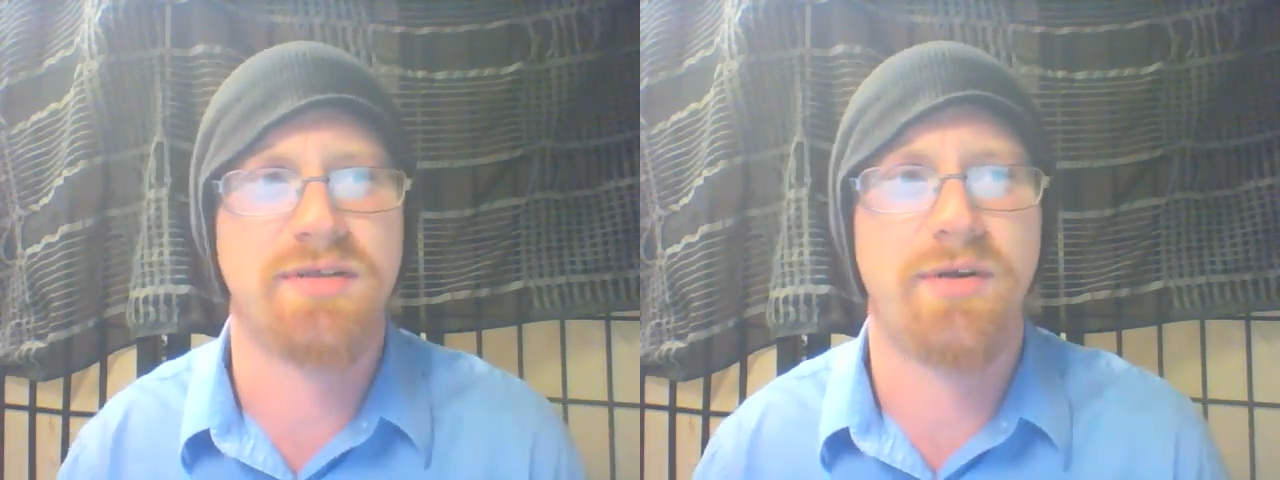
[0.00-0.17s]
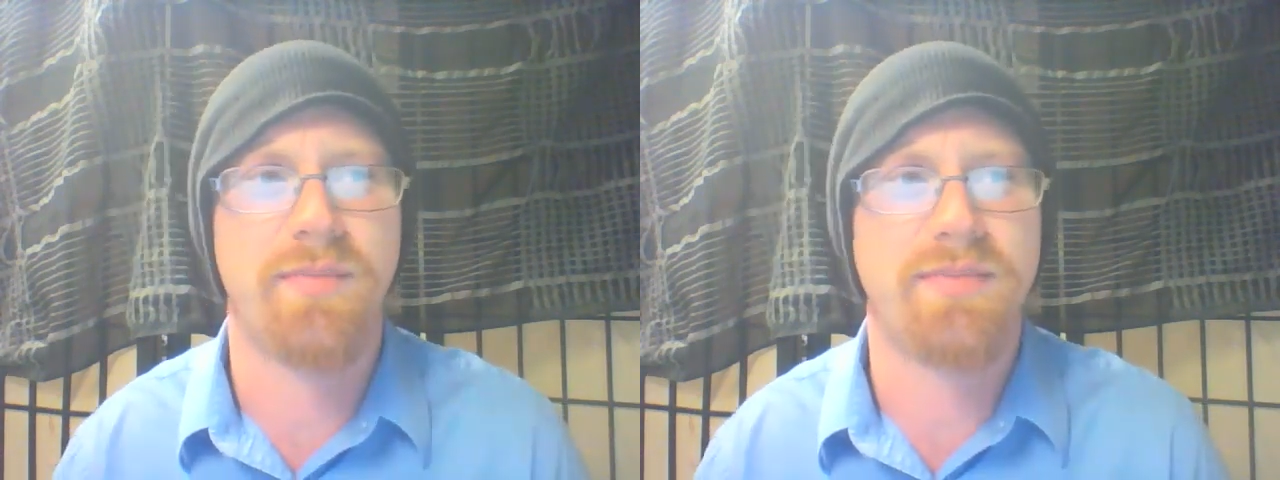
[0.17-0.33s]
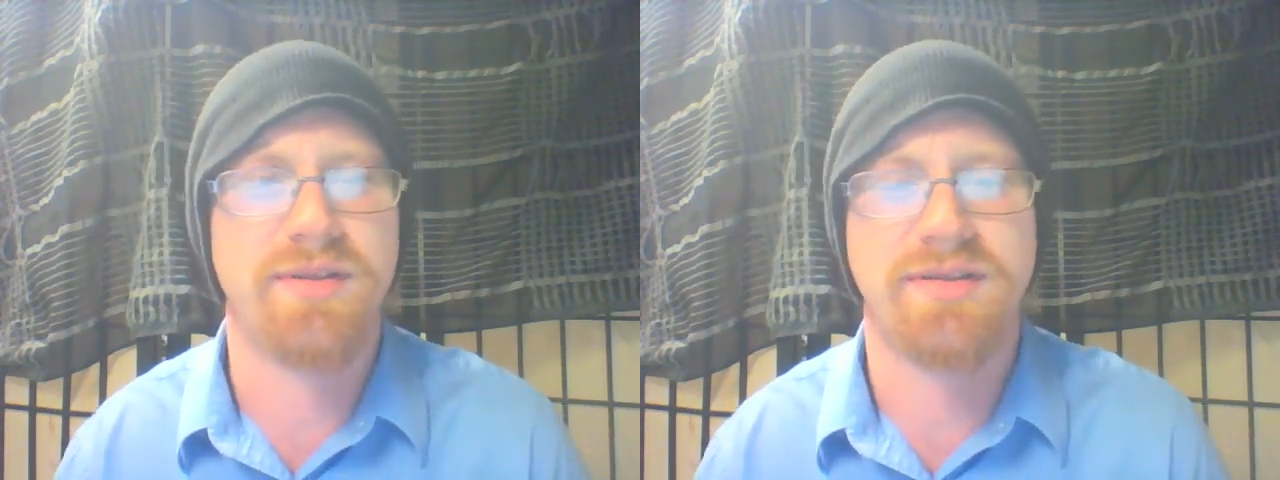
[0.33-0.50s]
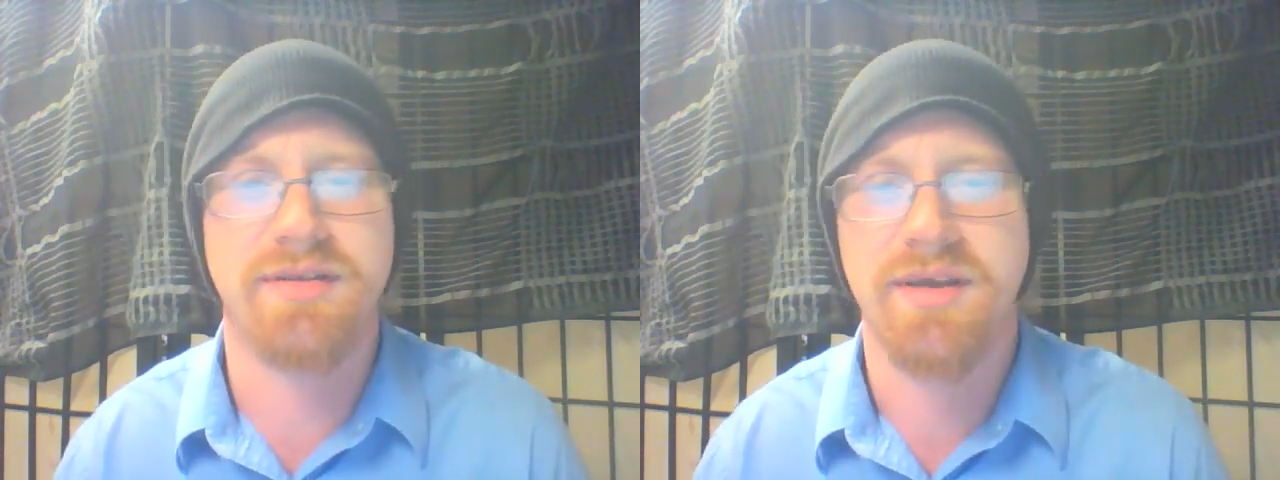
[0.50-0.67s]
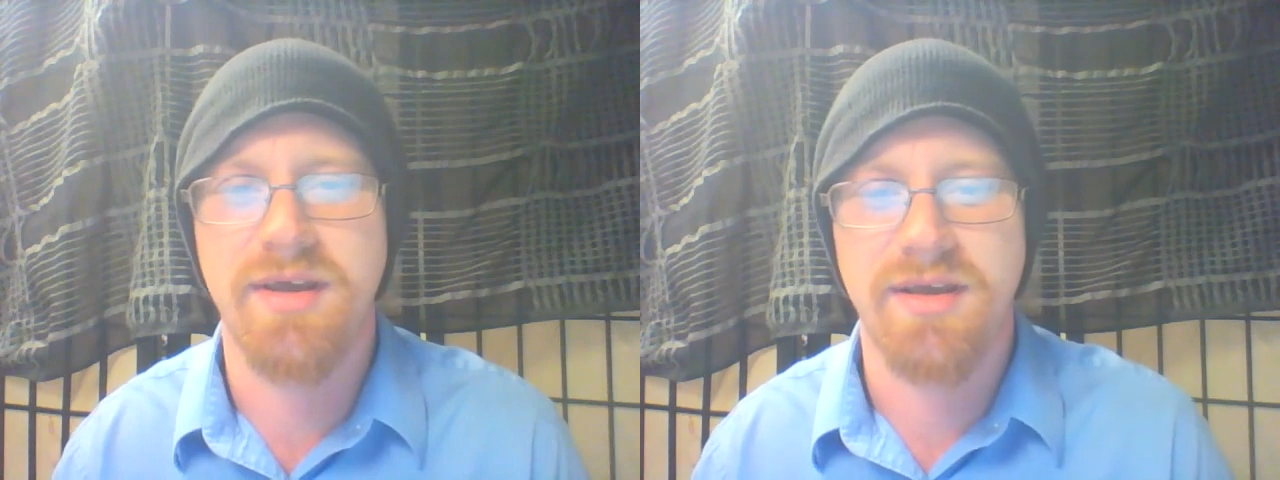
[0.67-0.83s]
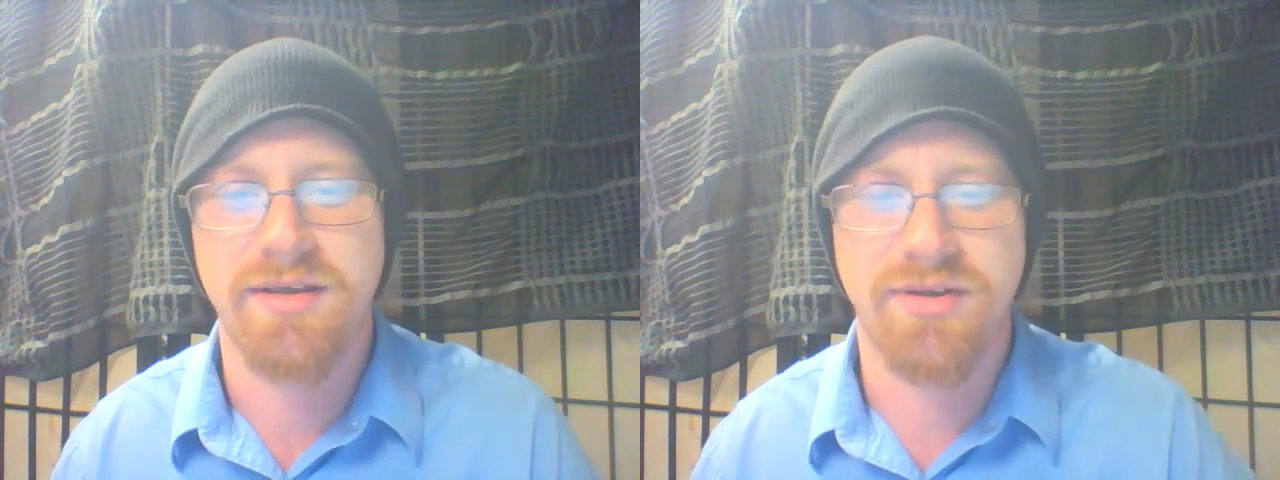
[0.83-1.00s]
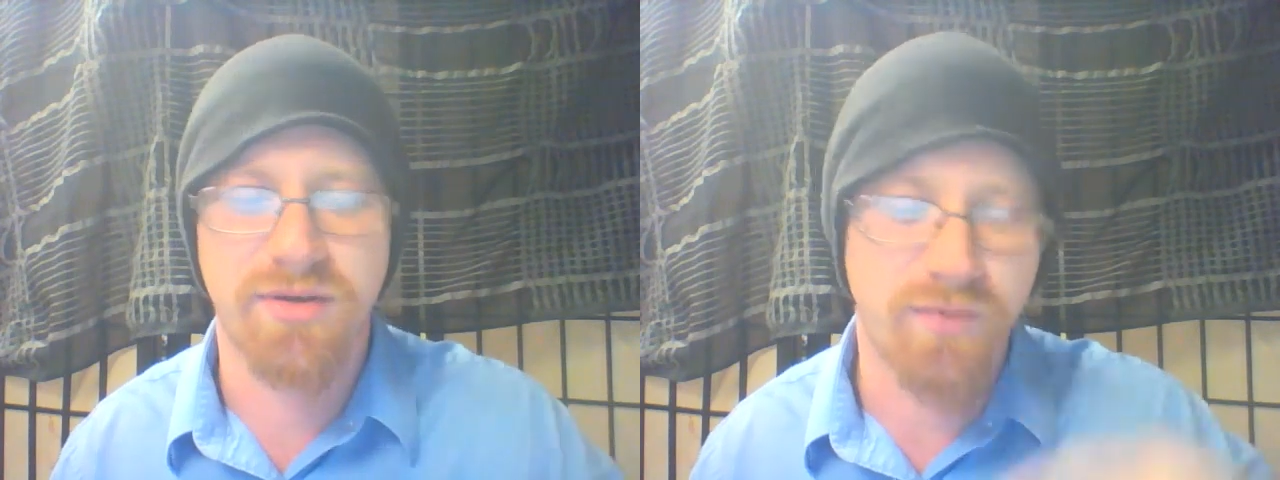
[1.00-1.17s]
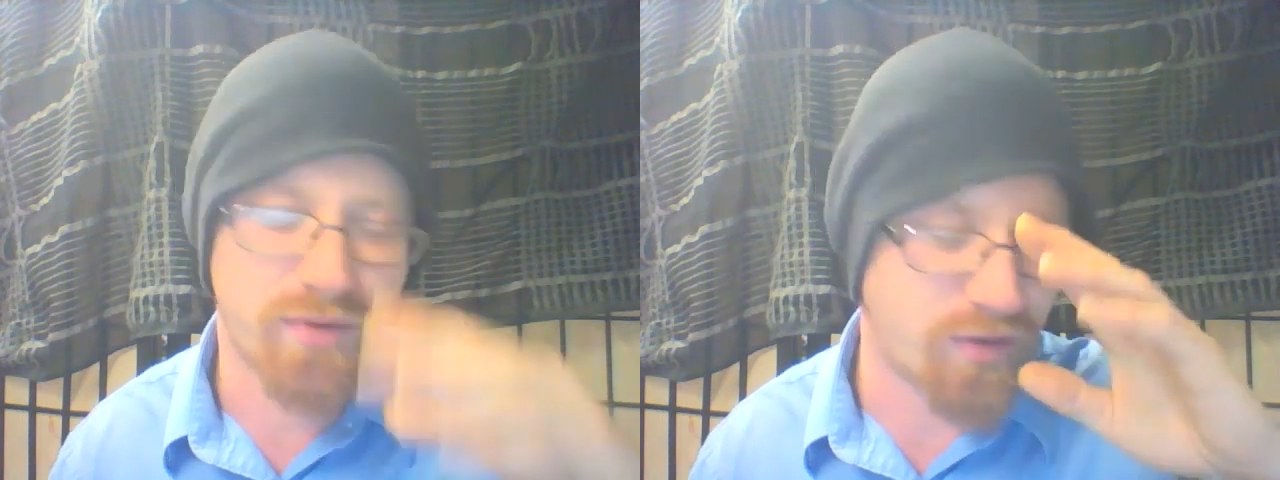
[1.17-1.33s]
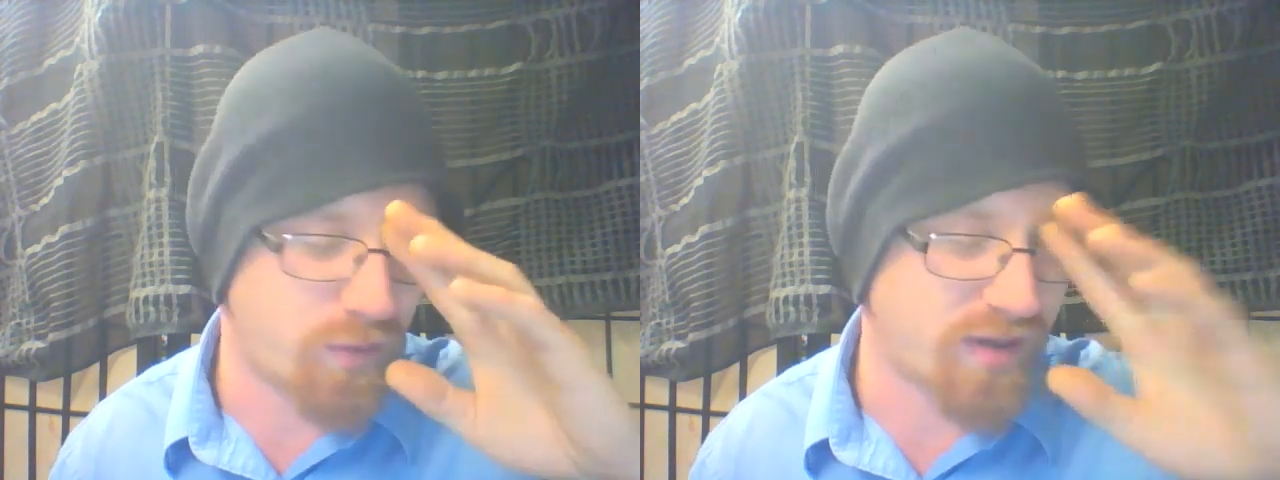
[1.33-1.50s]
you know, maybe,
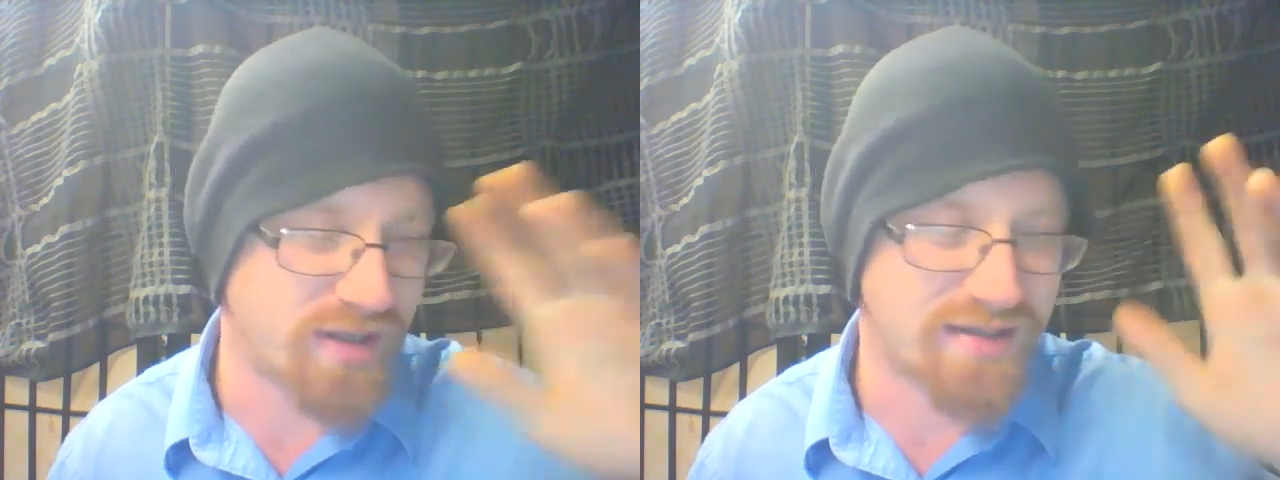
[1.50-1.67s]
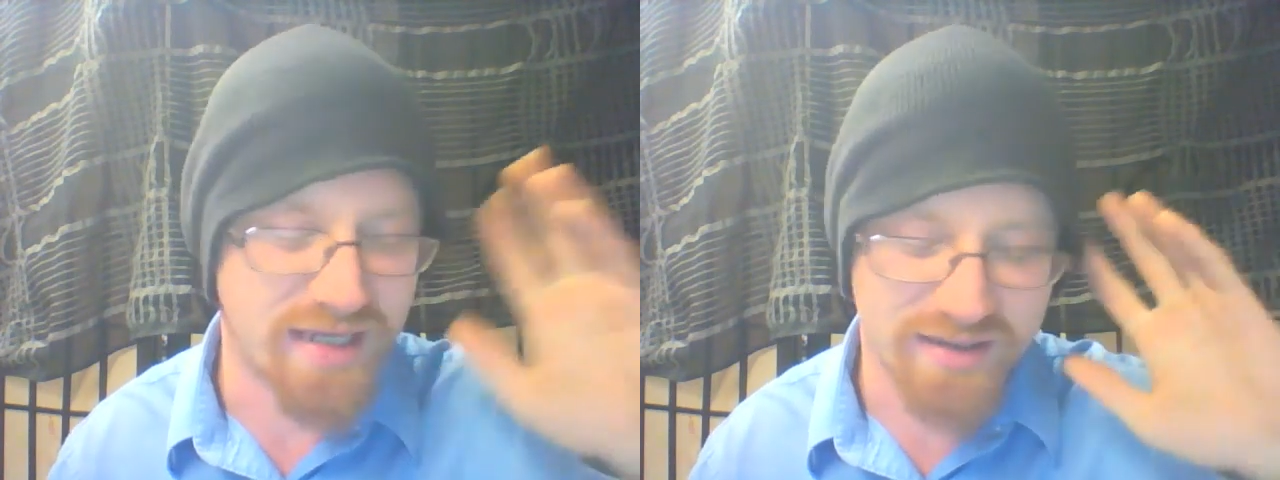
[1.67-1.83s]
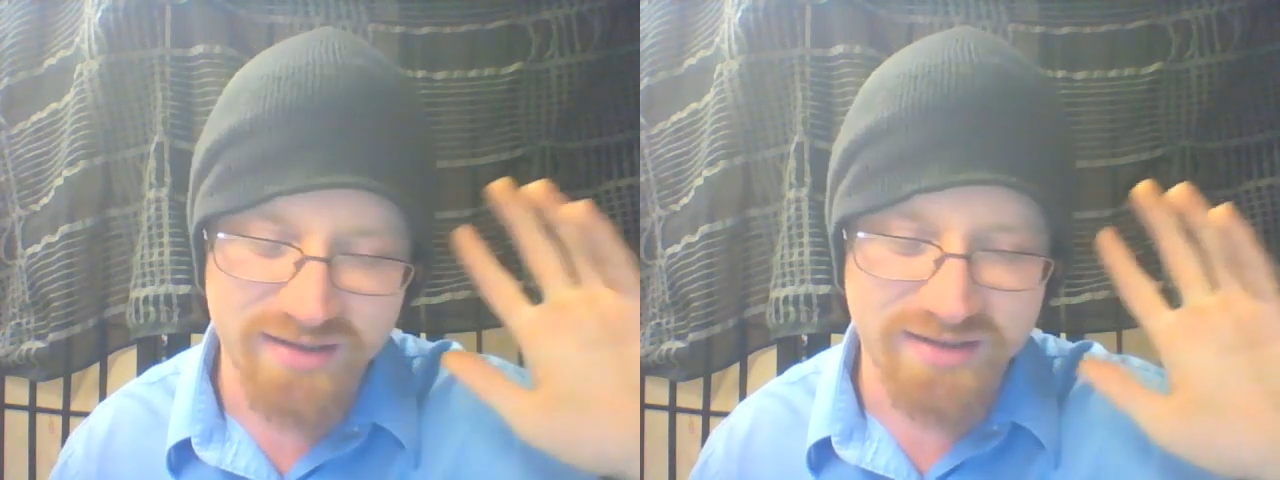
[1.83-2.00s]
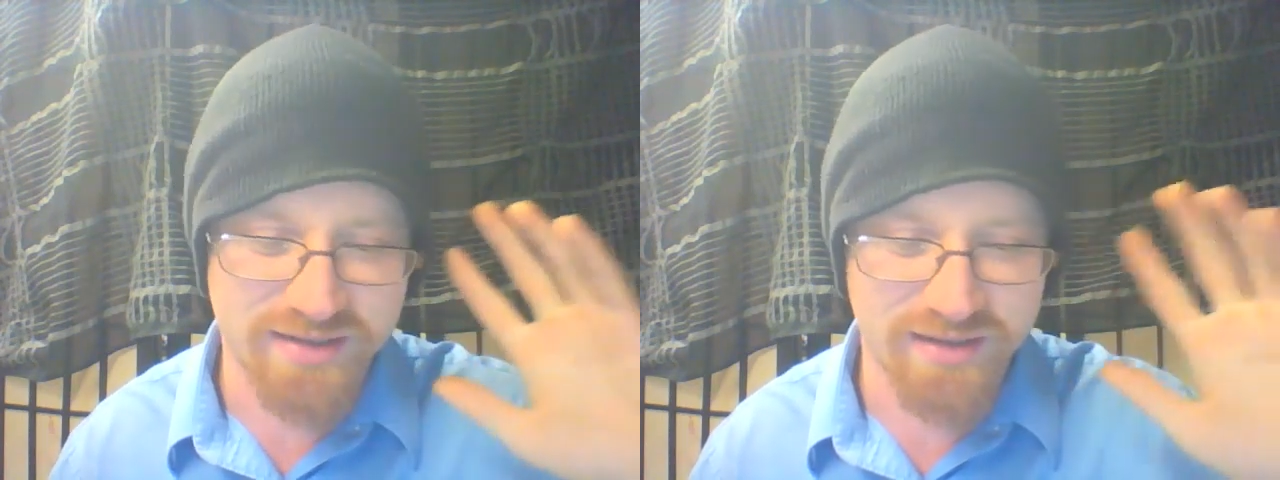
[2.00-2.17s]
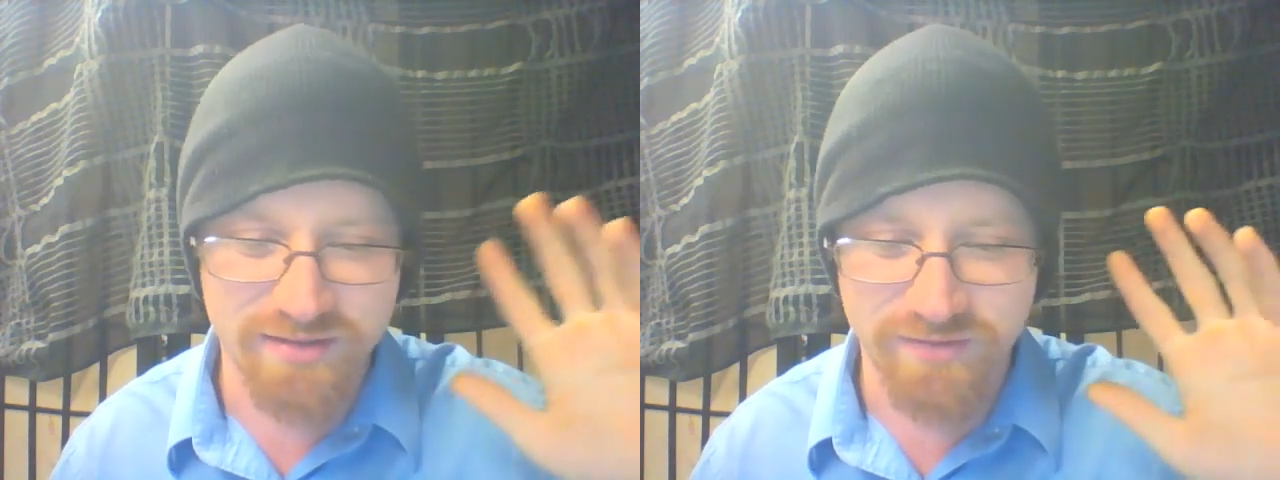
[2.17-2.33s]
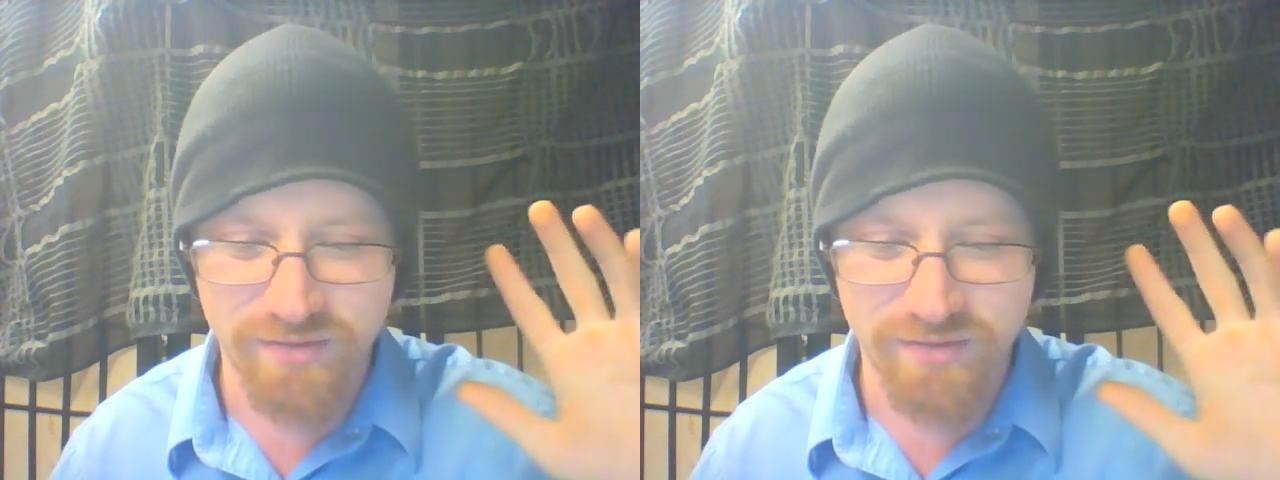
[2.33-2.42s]
you know, we could take this